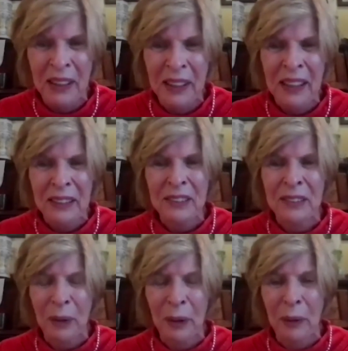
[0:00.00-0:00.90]

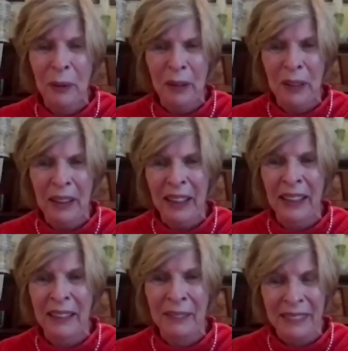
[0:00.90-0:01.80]
So I
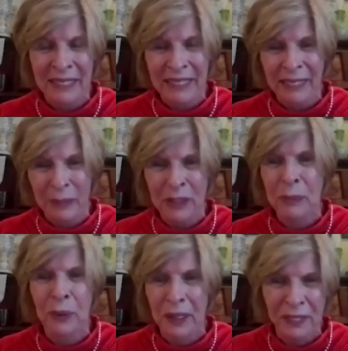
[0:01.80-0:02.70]
was
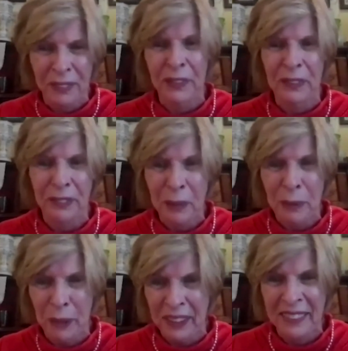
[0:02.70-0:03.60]
depressed for a few
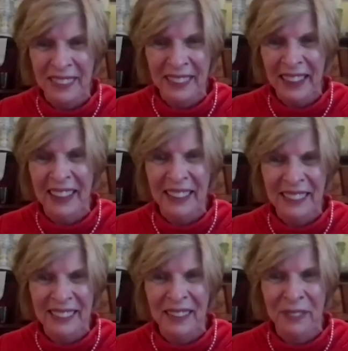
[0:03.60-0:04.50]
months, and then I
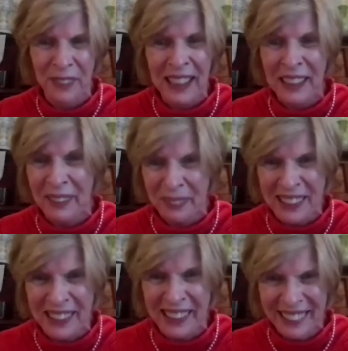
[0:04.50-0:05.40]
said, videos.
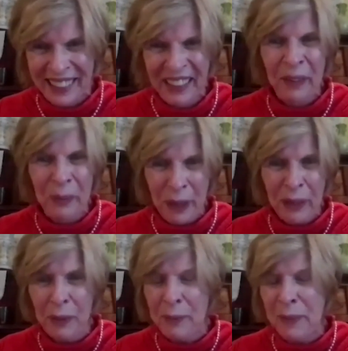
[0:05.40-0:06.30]
We will
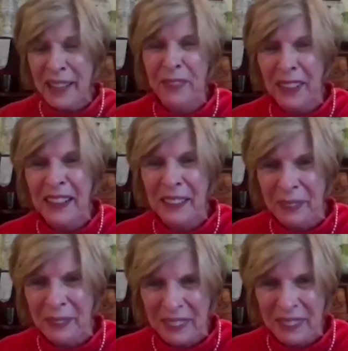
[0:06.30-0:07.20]
make videos.